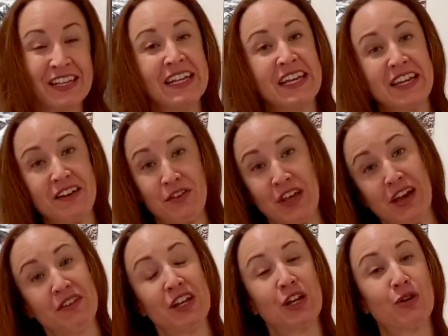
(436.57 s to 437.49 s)
And if you have
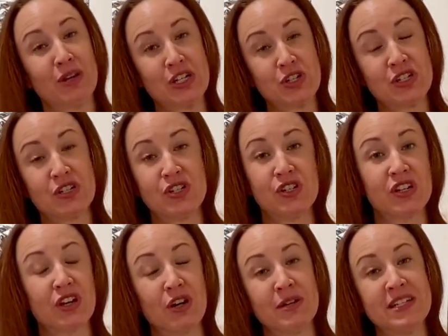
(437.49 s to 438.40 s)
any questions, you can
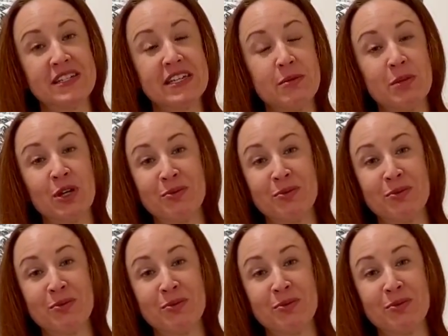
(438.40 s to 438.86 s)
always email